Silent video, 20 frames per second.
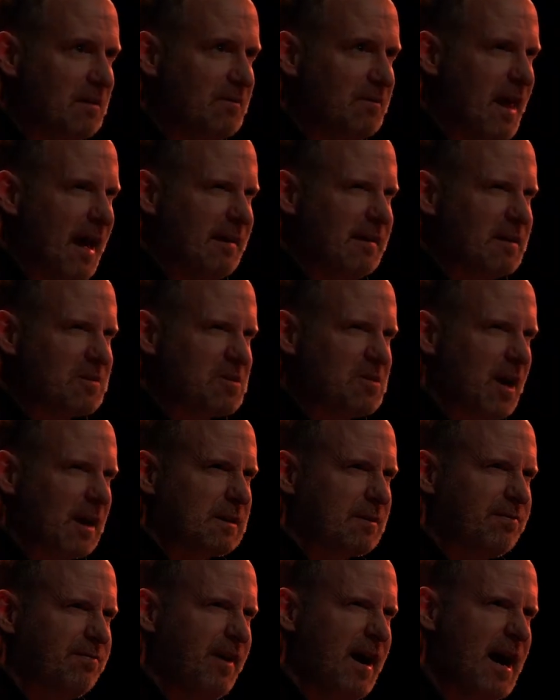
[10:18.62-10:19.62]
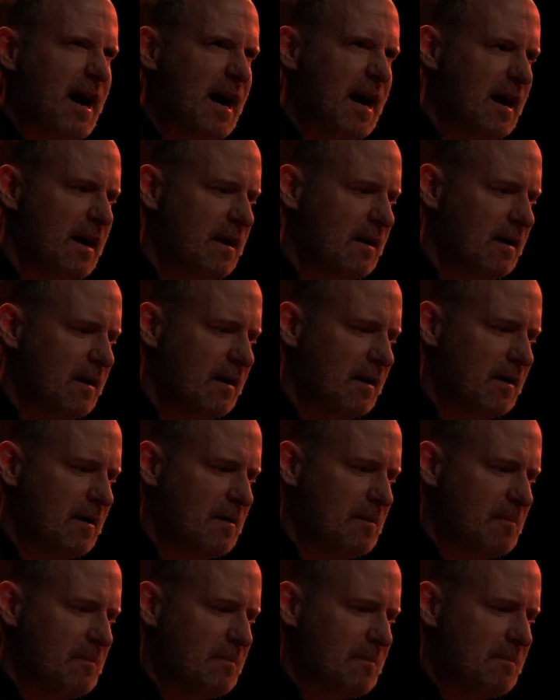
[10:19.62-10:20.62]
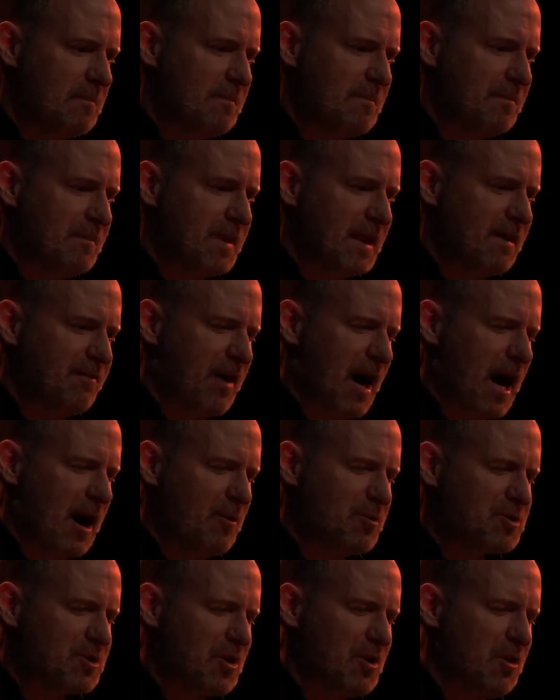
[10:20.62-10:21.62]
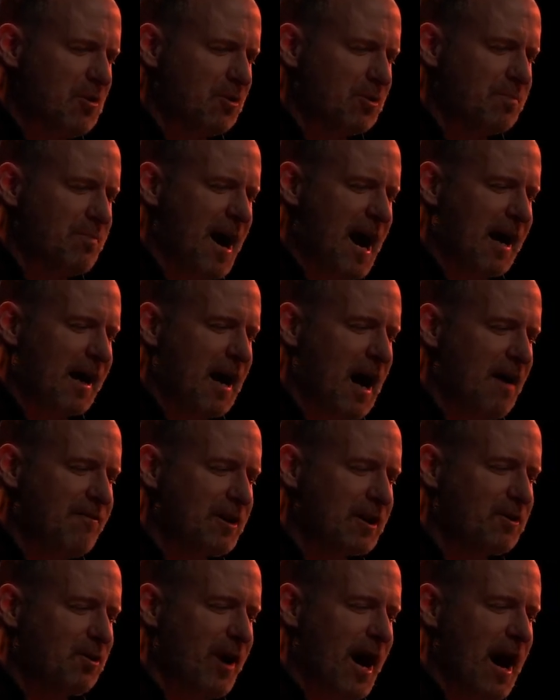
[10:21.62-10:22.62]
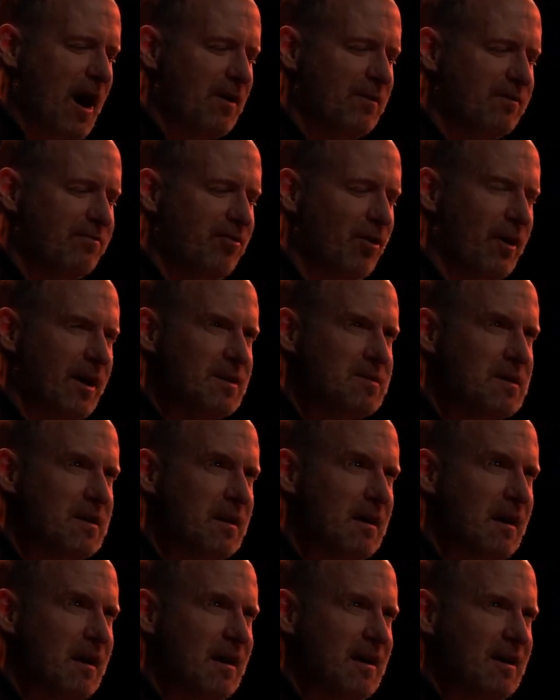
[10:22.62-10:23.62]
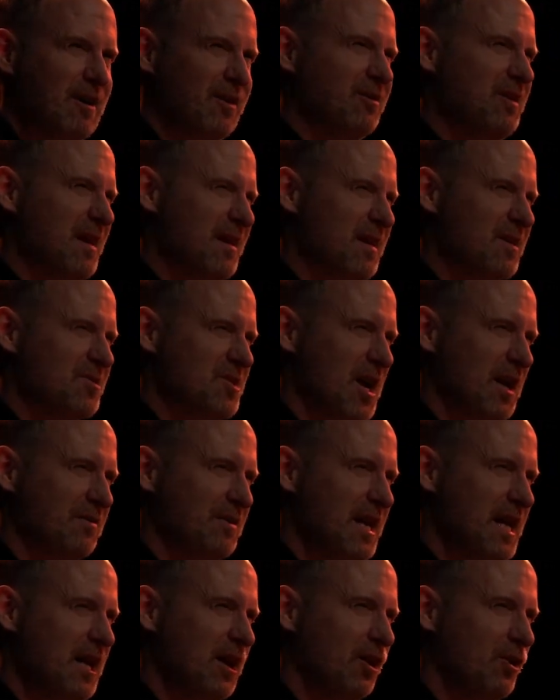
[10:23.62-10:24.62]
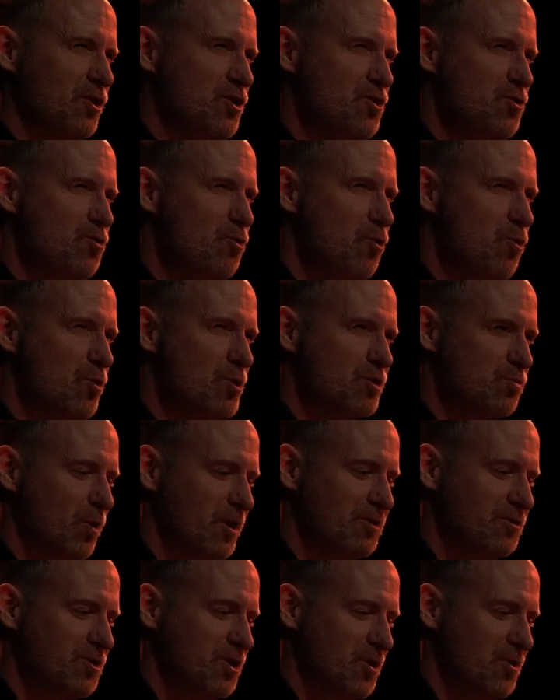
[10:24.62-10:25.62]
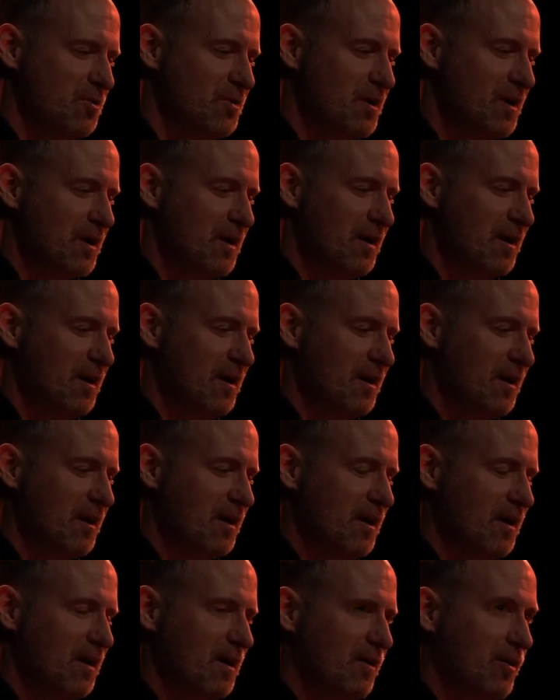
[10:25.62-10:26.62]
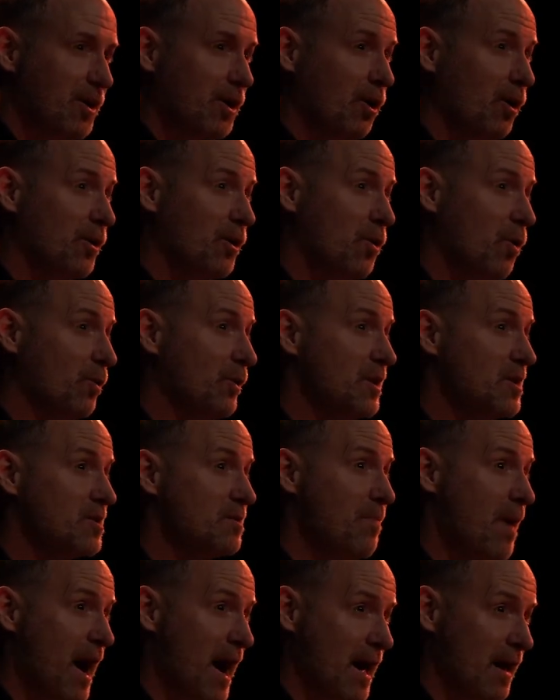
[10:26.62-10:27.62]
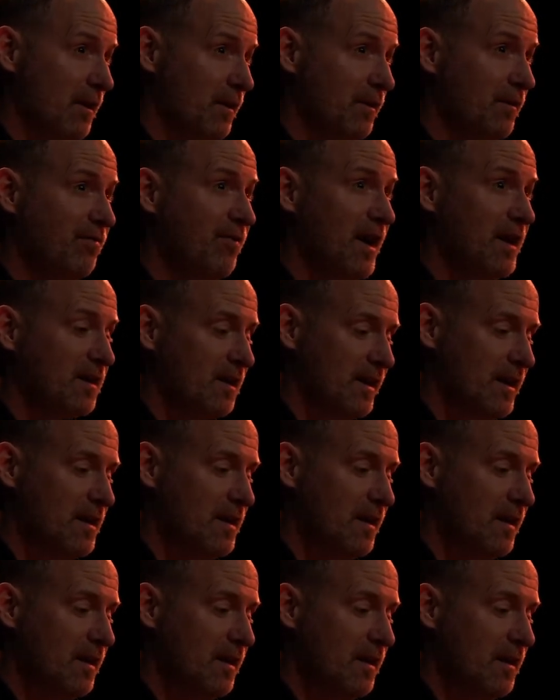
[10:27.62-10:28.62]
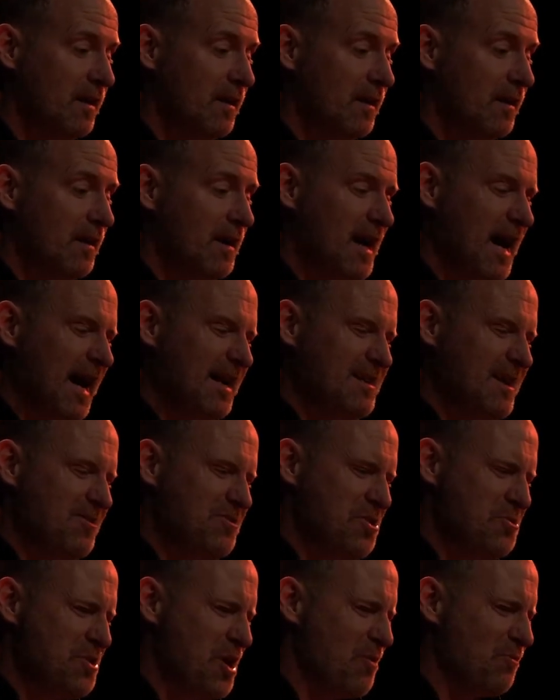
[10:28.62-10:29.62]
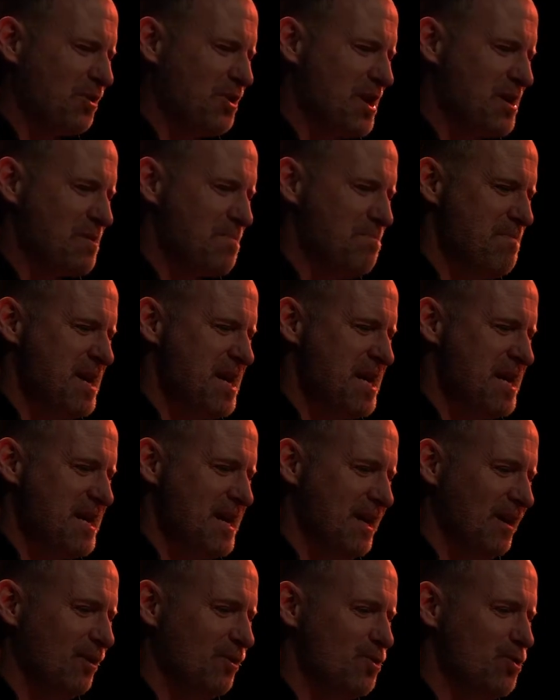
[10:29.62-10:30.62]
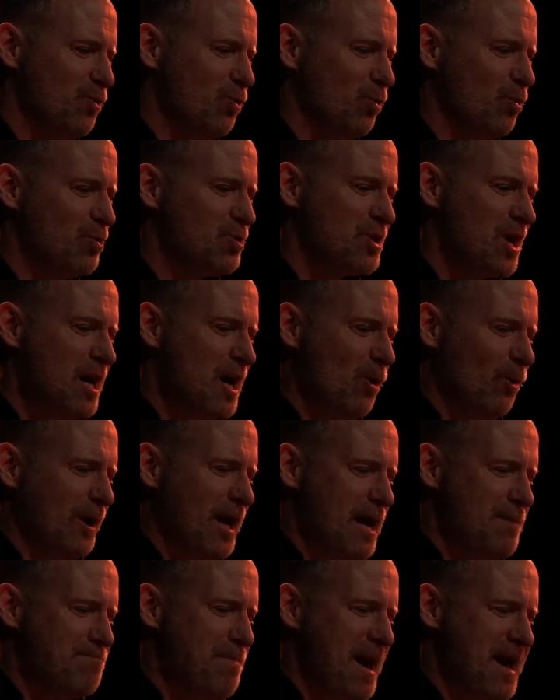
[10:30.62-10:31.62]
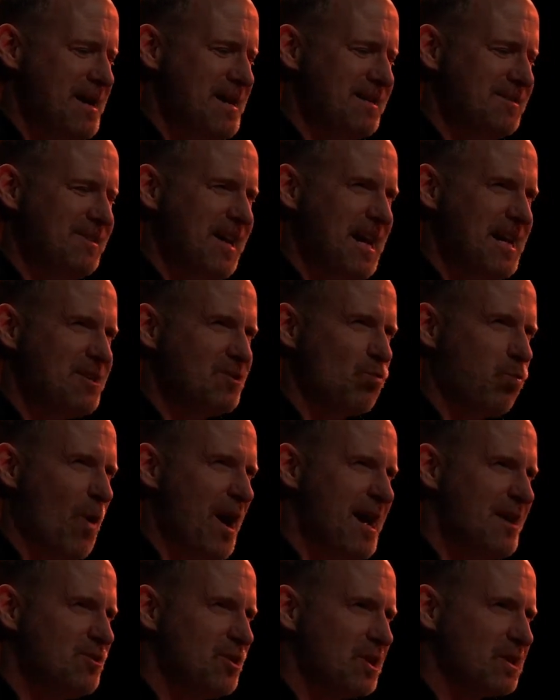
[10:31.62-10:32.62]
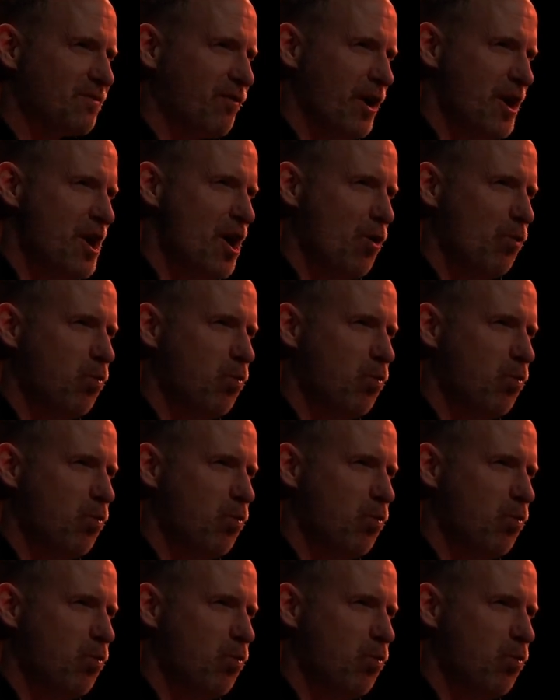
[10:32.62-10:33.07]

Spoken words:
and it's not fair. If I was to hold back £0.50 for it, you'd think yourself ill-used, wouldn't you?" The clerk only smiled faintly. "And yet you don't think me ill-used when I pay a day's wages for no